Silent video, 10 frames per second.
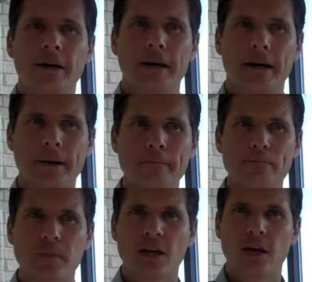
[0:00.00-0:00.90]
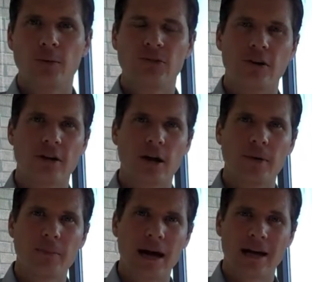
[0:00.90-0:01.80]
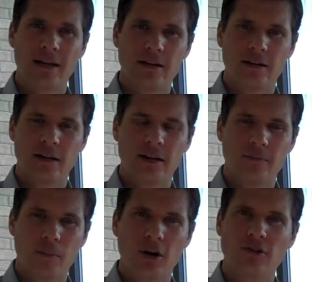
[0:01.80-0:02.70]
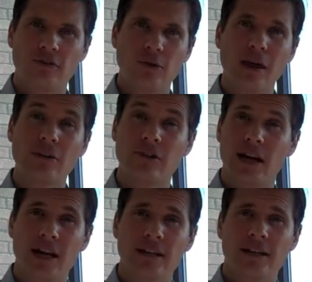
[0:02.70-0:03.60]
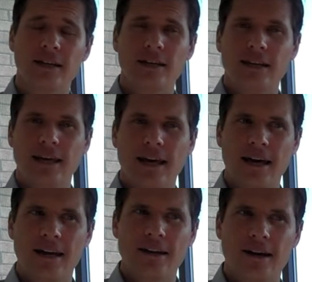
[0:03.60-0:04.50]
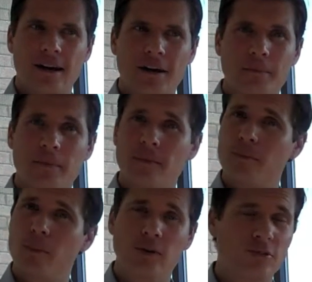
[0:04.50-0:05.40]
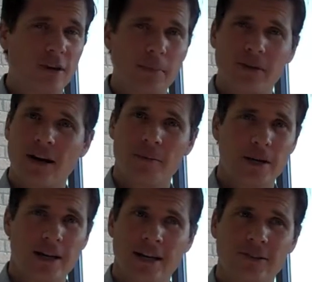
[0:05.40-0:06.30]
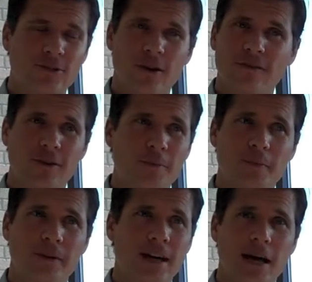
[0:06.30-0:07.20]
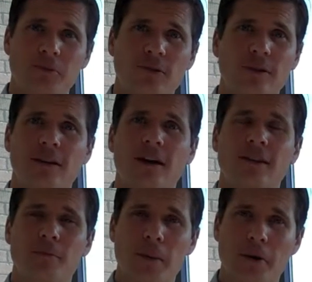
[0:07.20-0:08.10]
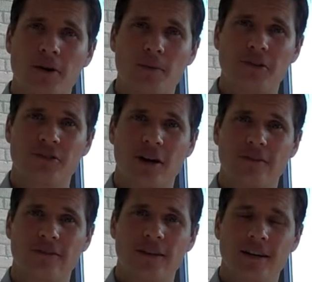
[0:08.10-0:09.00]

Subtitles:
And we started the company back in March of 2008, and bootstrapped the company. It started from absolutely nothing. My partner and myself,